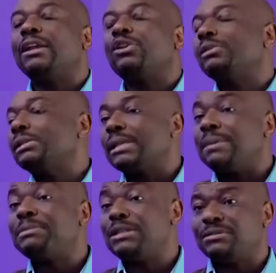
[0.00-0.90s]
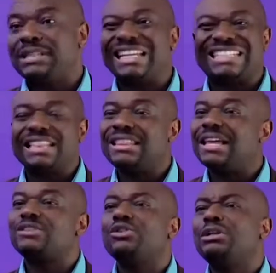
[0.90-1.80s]
in consumptive debt, and
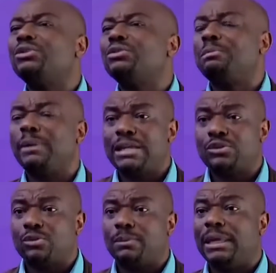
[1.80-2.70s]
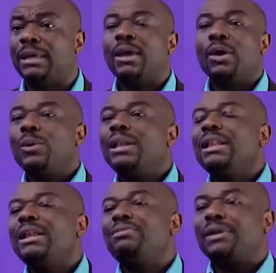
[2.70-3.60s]
that's not a good place to be. We're
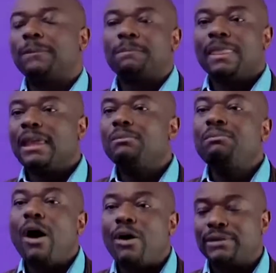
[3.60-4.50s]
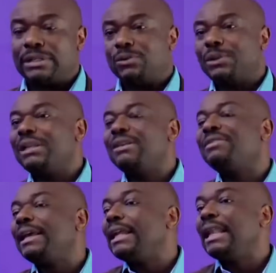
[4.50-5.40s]
living in poverty, we're
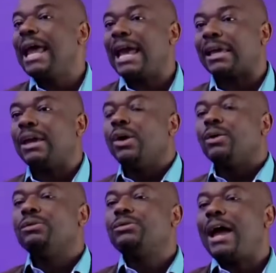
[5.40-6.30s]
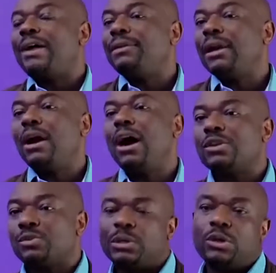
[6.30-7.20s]
living in lack, driving
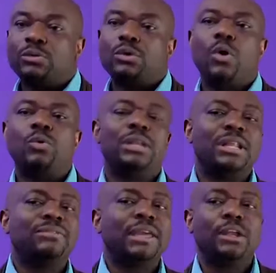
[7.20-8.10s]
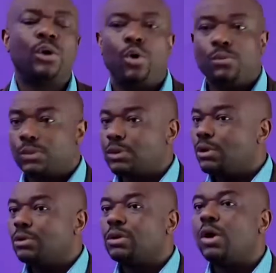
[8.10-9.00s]
cars we don't own, living in homes we
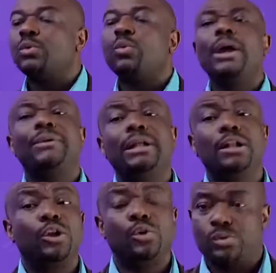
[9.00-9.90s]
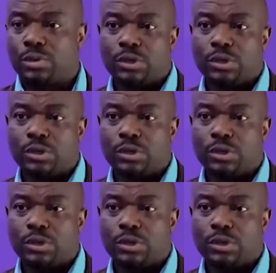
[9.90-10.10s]
don't own, wearing clothes we